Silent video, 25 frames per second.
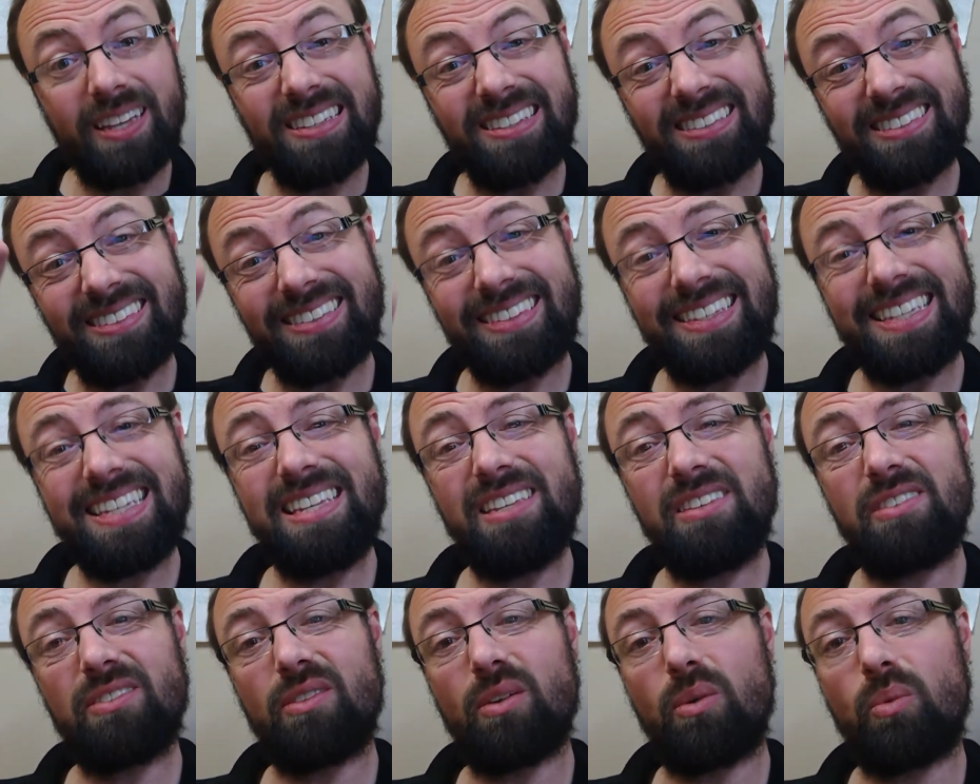
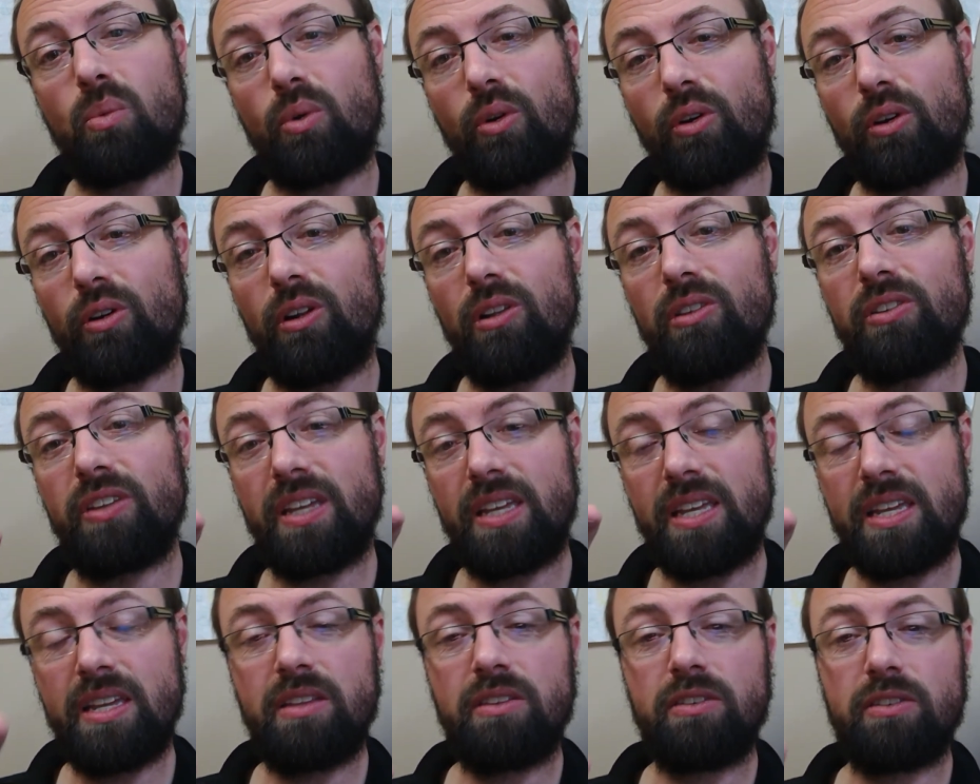sees the world
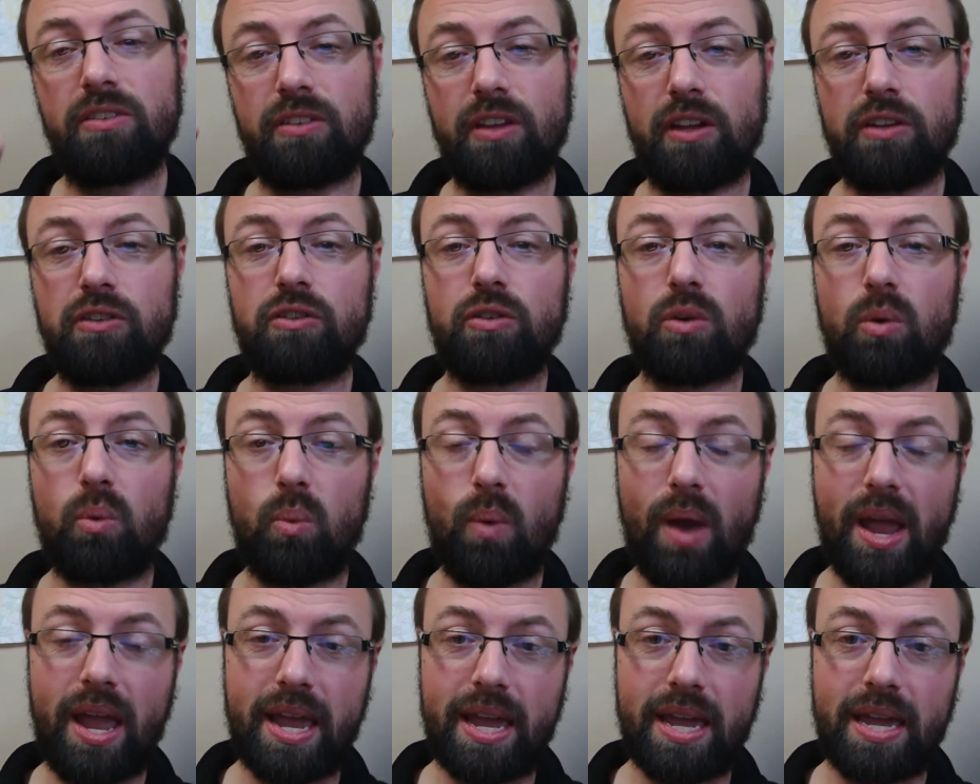in such a
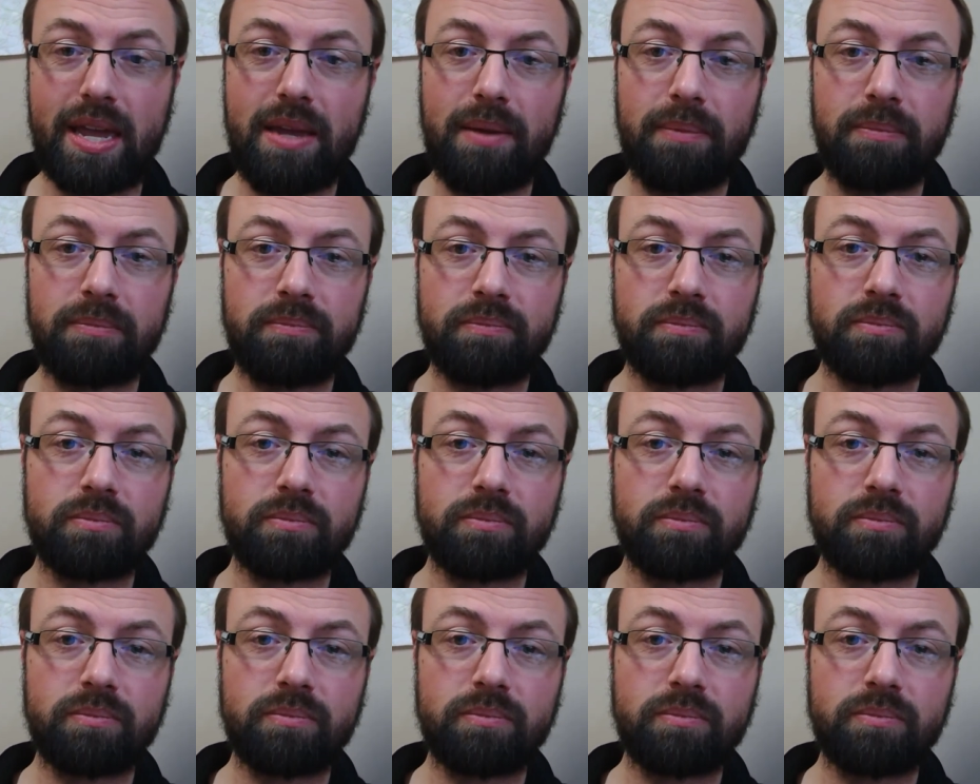way,